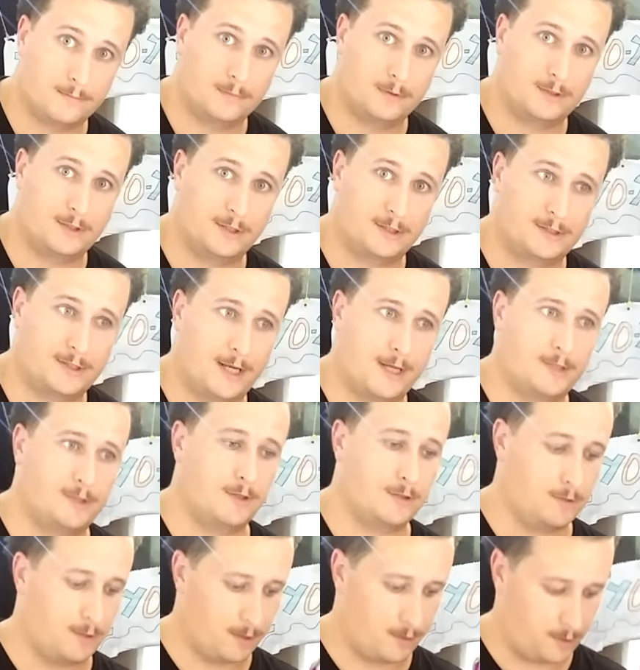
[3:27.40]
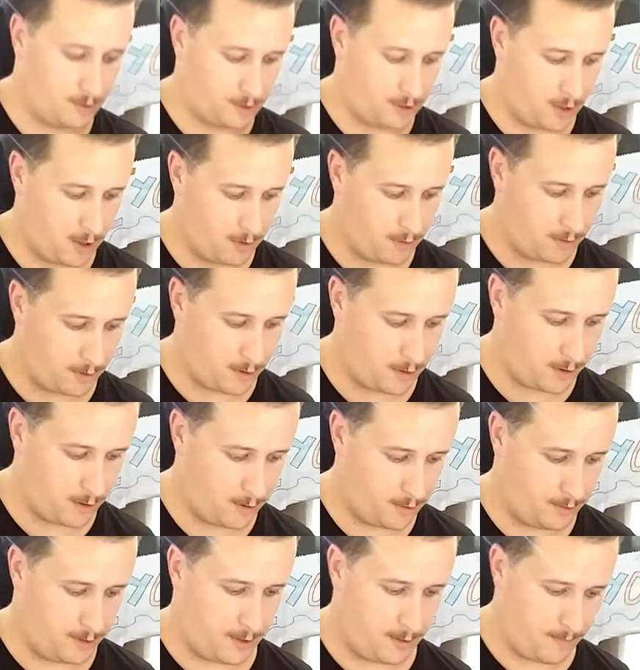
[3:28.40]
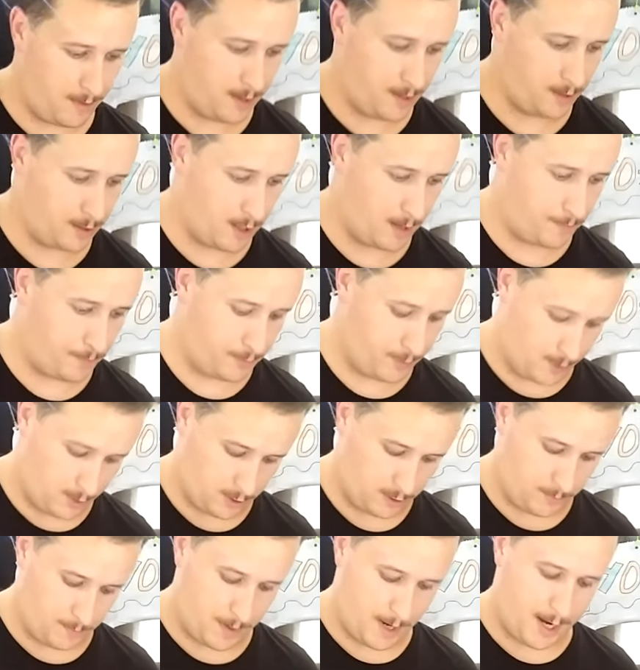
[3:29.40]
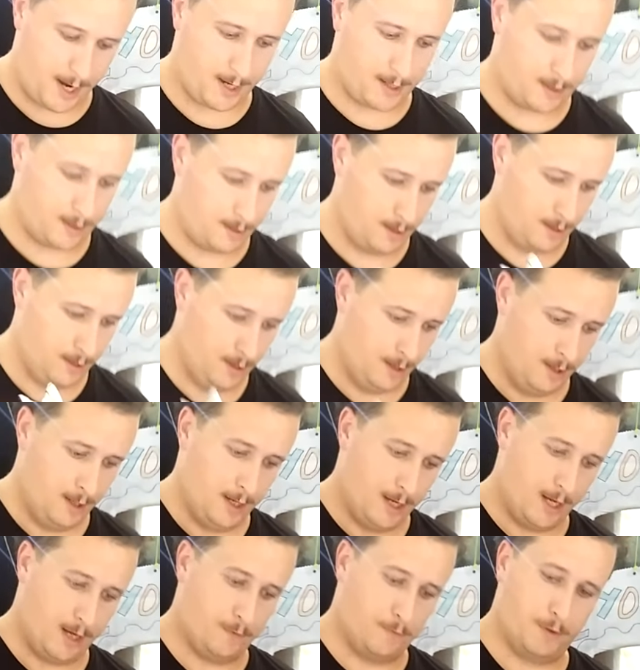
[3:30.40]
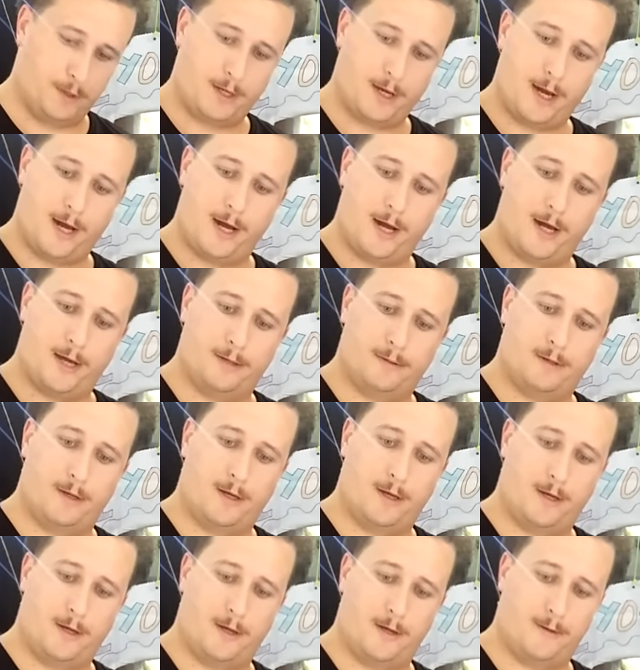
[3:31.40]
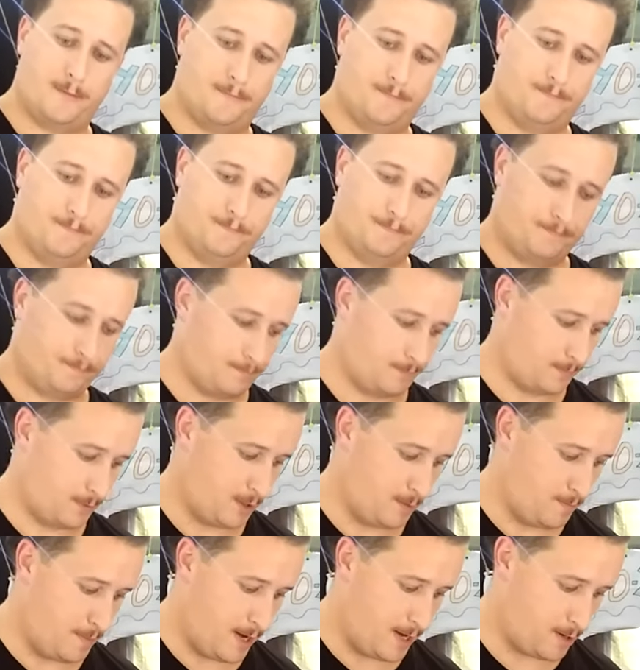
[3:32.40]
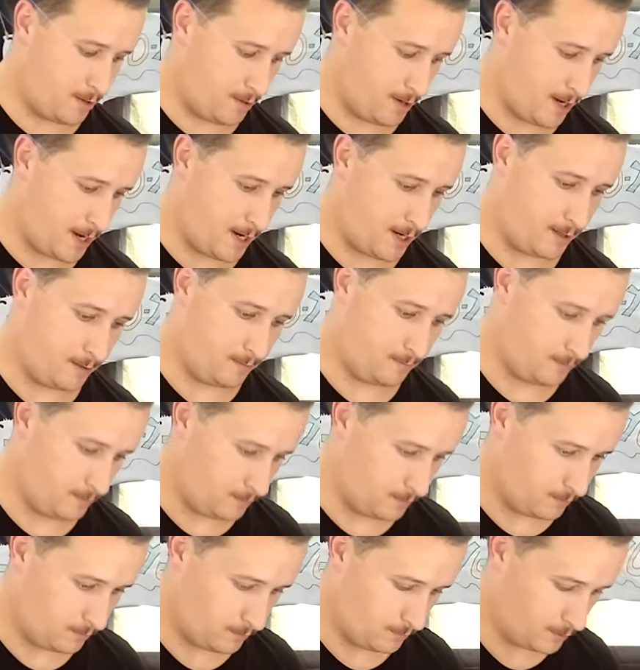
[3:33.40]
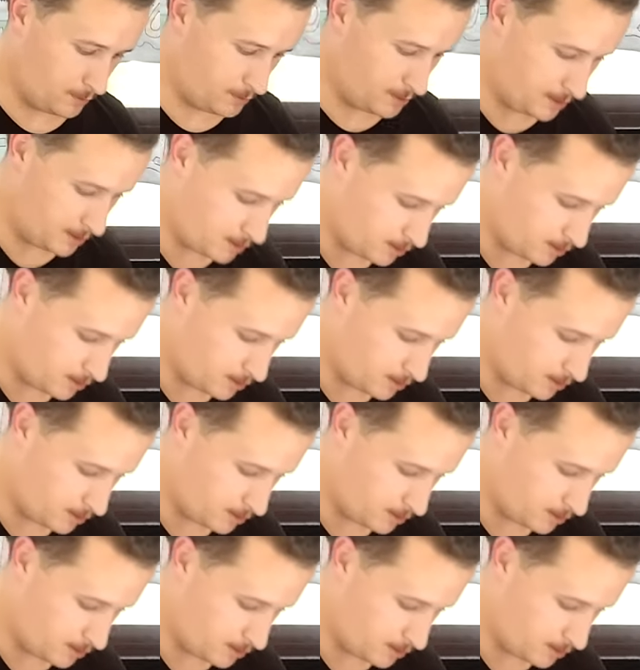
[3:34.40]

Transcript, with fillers: successor to the showgirl they made a couple years back. And we got um, the Metalhead, which he